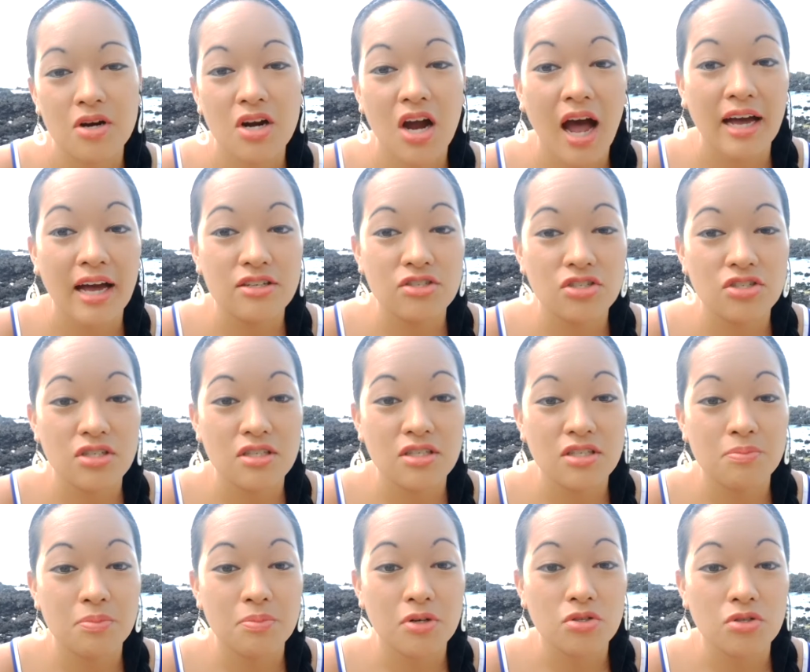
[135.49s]
conscious
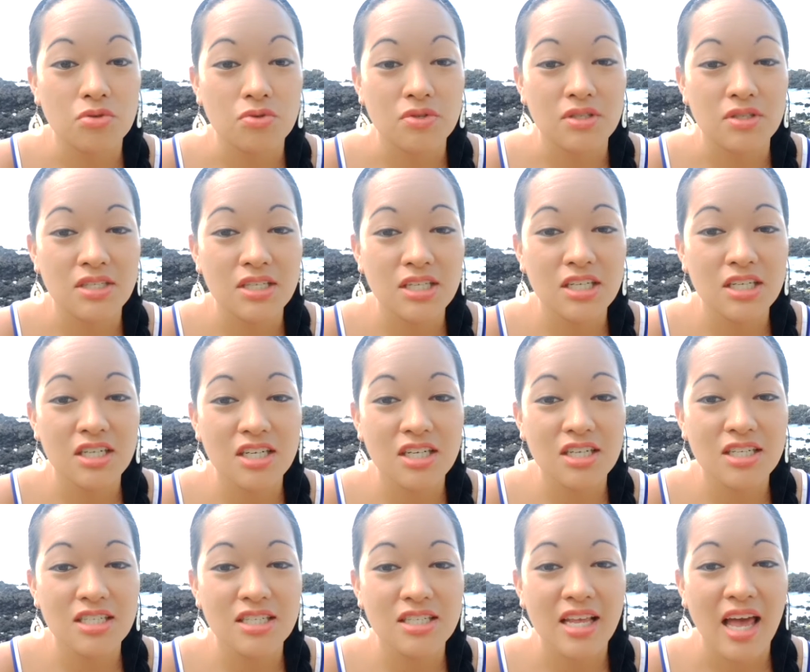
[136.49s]
spiritual
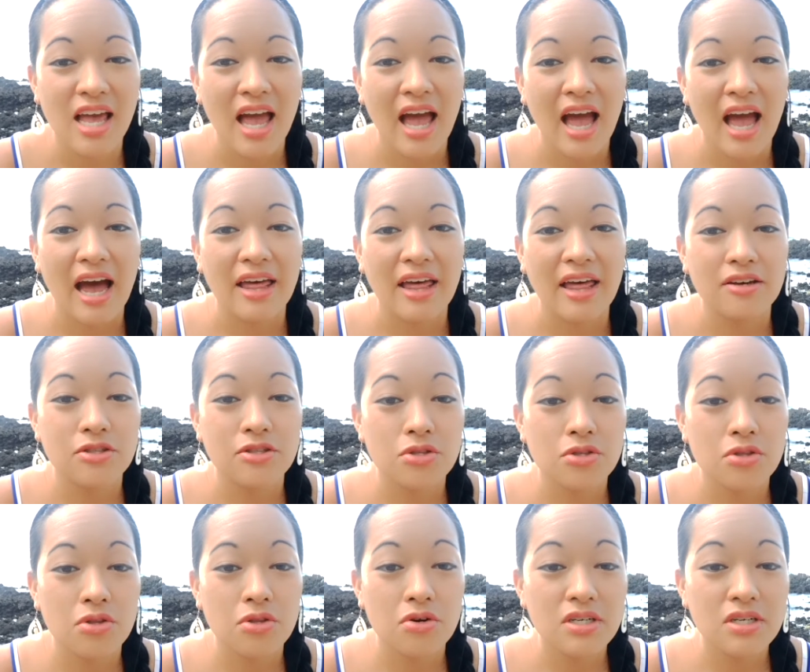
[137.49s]
seekers, and the
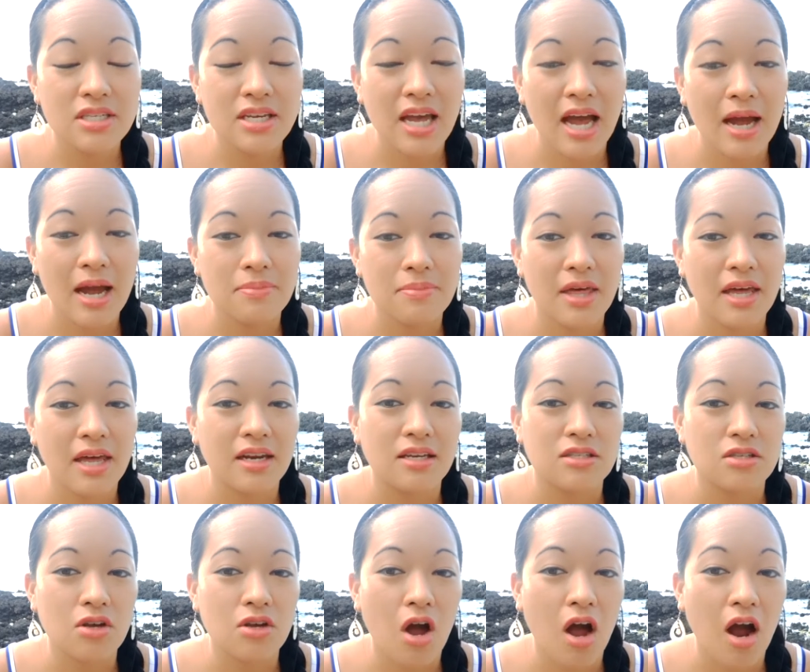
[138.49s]
third type that
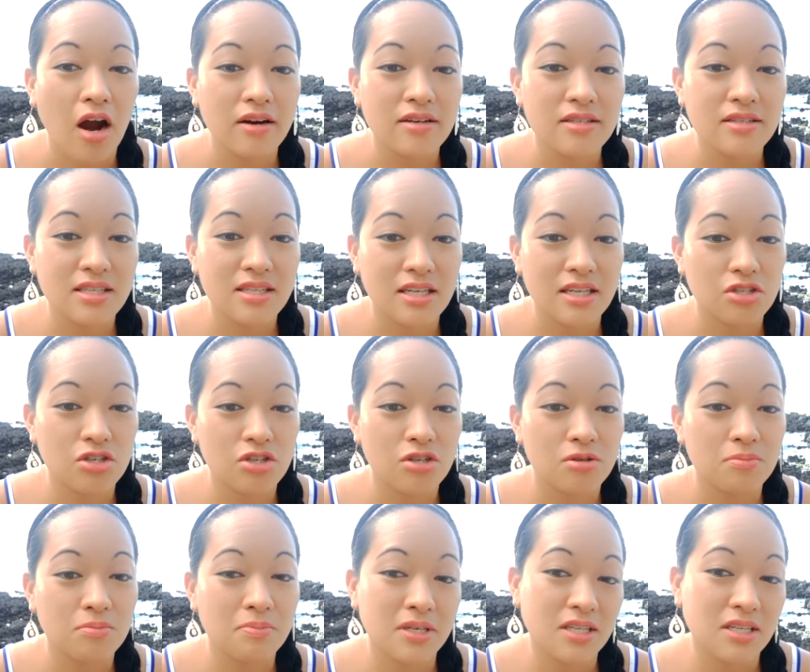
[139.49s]
is
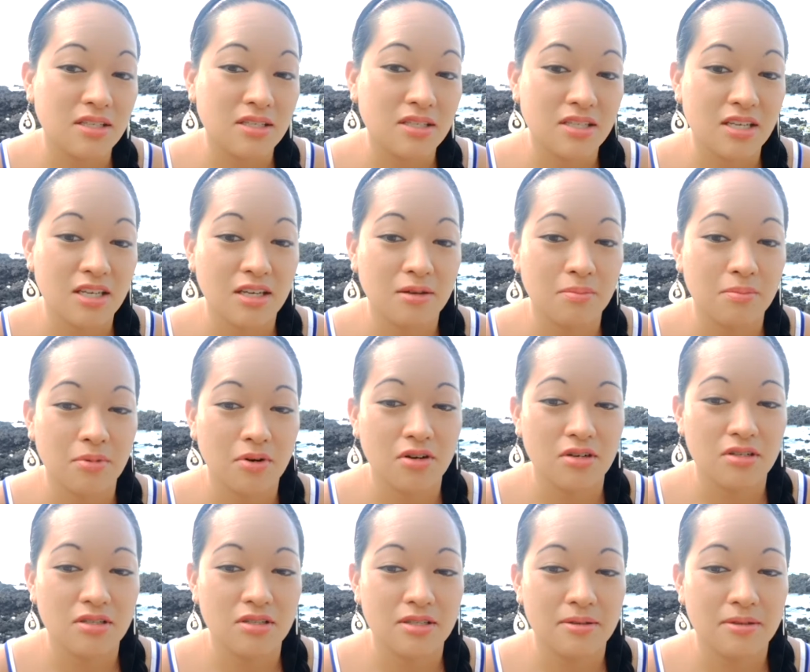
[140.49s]
heart-centered
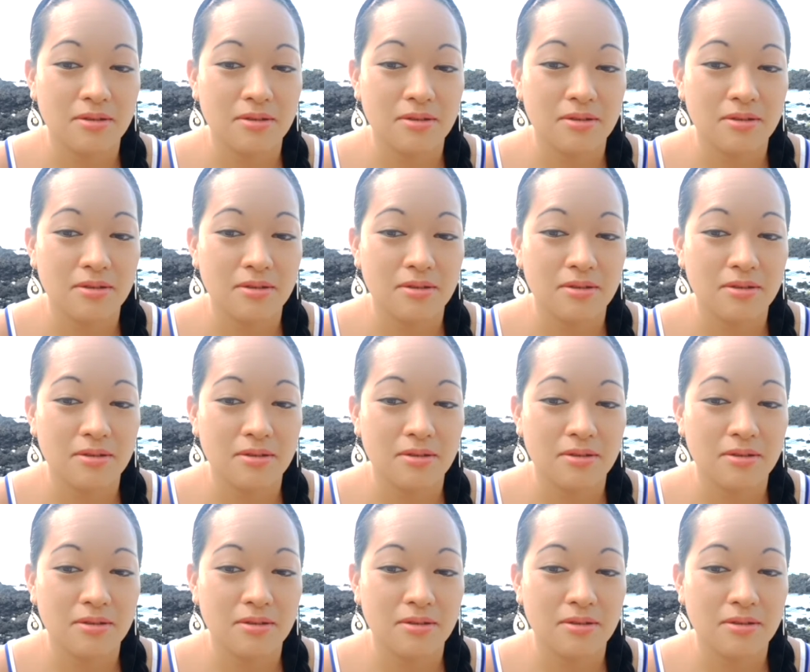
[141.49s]
peacekeepers.